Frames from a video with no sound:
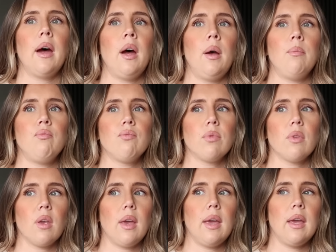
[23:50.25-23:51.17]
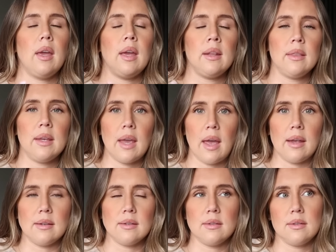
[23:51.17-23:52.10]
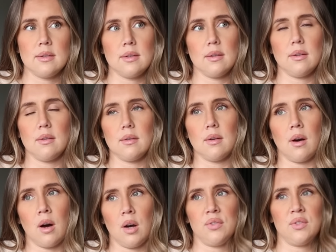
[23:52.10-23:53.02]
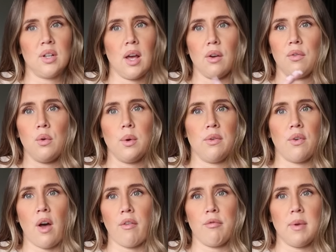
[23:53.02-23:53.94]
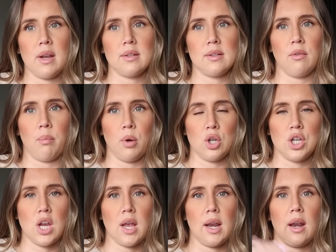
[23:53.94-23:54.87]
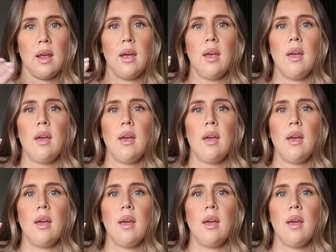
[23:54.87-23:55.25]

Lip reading: In the end, after like 45 minutes of pushing,